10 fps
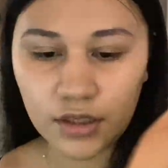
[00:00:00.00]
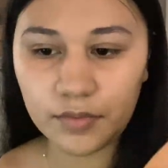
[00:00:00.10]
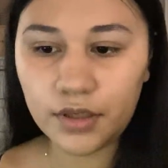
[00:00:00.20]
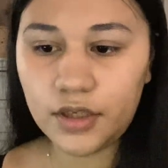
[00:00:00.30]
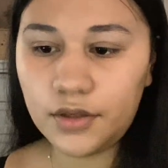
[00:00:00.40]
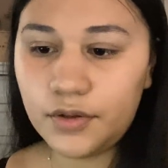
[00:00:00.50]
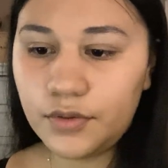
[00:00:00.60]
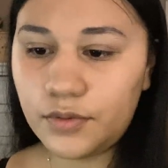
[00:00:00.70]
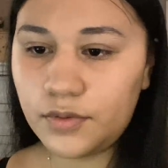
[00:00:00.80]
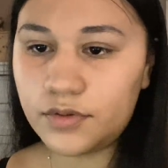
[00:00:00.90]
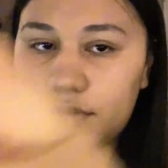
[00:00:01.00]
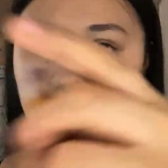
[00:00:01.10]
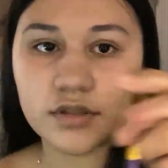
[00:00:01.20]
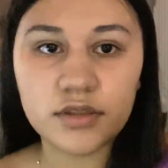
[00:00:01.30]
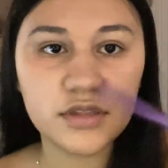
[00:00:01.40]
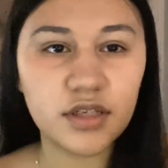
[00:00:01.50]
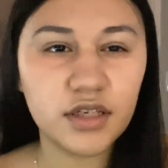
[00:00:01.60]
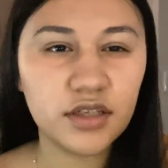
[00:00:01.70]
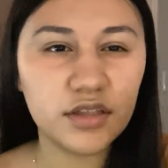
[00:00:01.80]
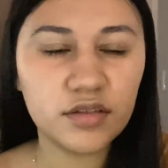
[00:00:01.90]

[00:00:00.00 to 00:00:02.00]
I'm gonna use this like